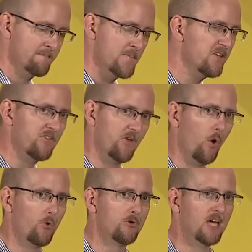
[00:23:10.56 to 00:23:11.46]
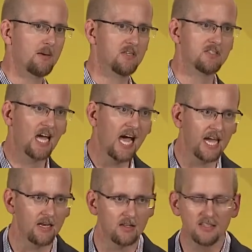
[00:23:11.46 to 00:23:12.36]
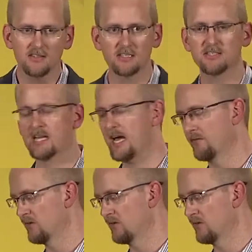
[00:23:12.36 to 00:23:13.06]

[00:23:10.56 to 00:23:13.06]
but this is a whole new type of design. This is the design of